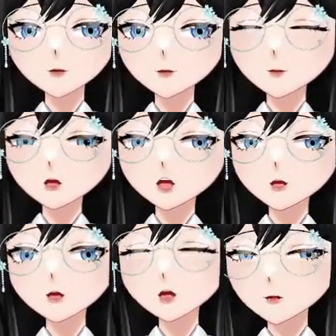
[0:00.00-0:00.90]
can
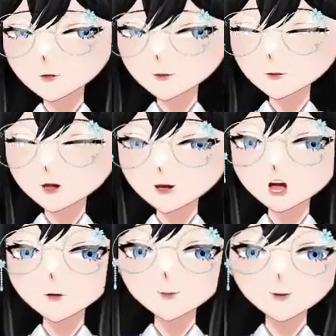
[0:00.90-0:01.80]
occur, but it
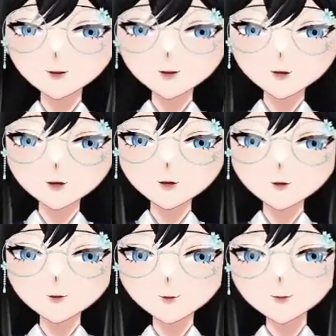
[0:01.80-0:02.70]
happens.
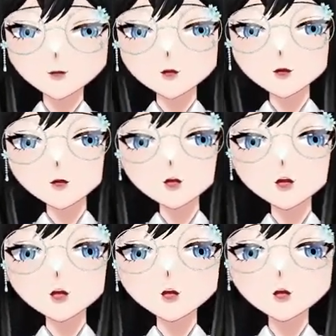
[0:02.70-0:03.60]
So during the
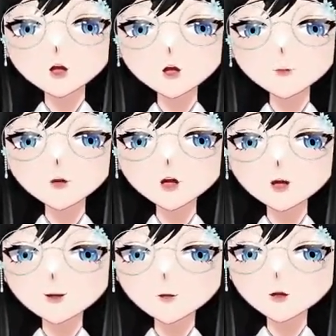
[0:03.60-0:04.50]
initiation of
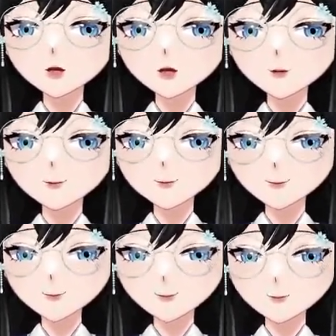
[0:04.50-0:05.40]
transcription,
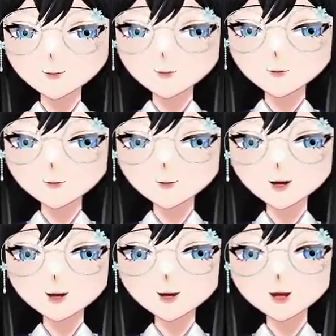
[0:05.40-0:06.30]

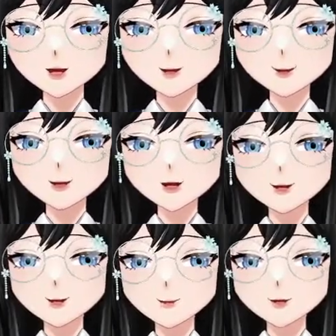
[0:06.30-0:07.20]
an
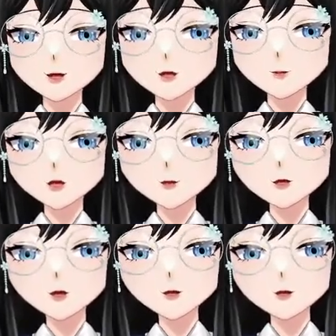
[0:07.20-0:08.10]
activator
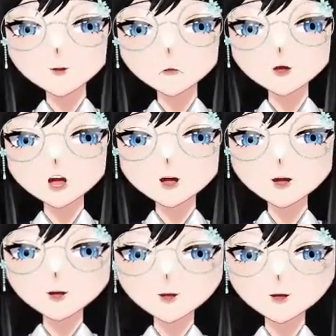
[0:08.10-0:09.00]
protein could
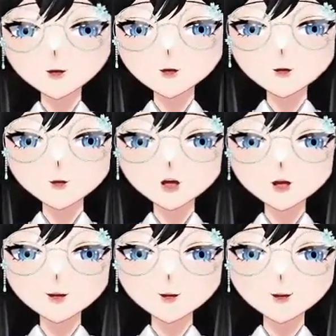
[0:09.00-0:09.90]
bind to
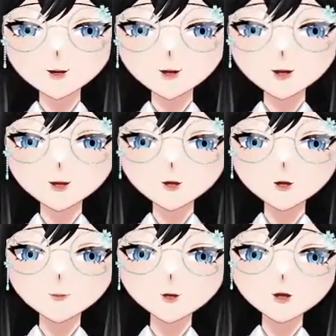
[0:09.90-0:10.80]
an enhancer
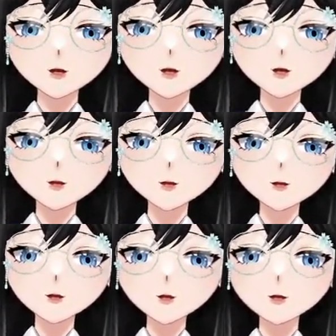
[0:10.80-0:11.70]
region,
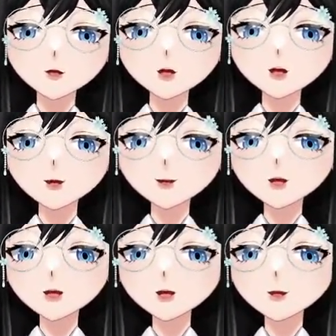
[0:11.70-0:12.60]
and
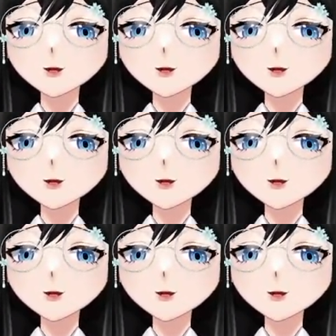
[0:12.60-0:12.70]
this